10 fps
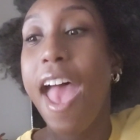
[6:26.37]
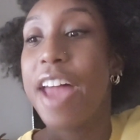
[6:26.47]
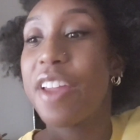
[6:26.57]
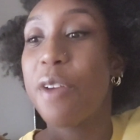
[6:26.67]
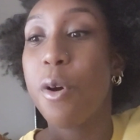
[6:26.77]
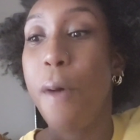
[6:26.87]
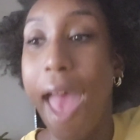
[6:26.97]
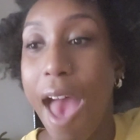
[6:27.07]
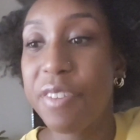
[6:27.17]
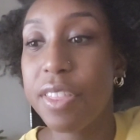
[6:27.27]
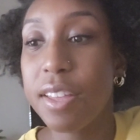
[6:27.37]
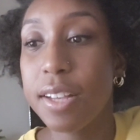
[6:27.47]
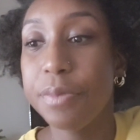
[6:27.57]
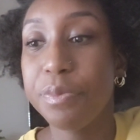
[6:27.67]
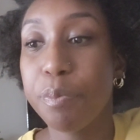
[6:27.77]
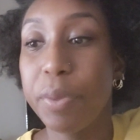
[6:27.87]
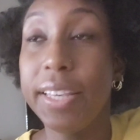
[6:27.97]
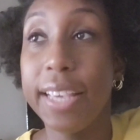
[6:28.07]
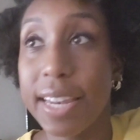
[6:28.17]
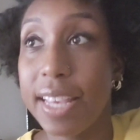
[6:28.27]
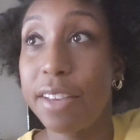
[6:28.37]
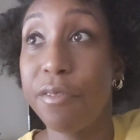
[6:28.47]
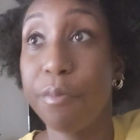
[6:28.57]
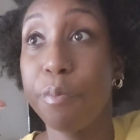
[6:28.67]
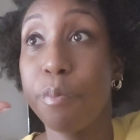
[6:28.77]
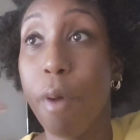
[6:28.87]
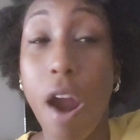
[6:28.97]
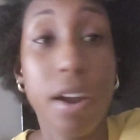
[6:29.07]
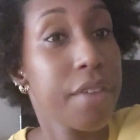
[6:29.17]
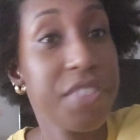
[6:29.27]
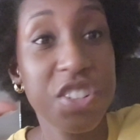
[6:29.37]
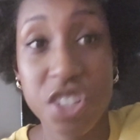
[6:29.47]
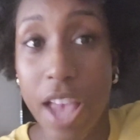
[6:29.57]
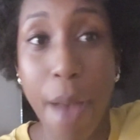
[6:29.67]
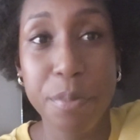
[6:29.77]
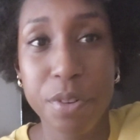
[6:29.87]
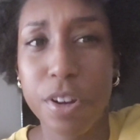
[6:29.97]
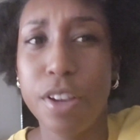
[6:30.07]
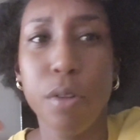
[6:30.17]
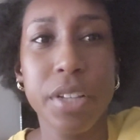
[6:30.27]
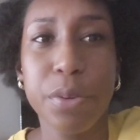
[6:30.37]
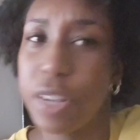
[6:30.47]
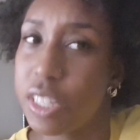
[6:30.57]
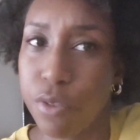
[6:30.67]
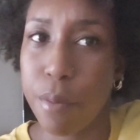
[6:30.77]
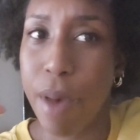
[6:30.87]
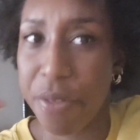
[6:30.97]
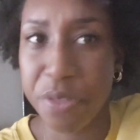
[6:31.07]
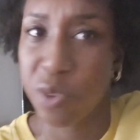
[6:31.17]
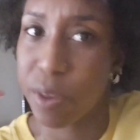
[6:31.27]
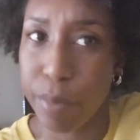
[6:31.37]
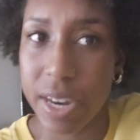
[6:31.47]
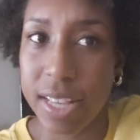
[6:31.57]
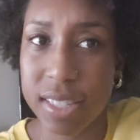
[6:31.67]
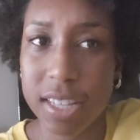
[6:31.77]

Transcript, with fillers: And I wrote half of the beginning part of the chapter. It only reads for about three minutes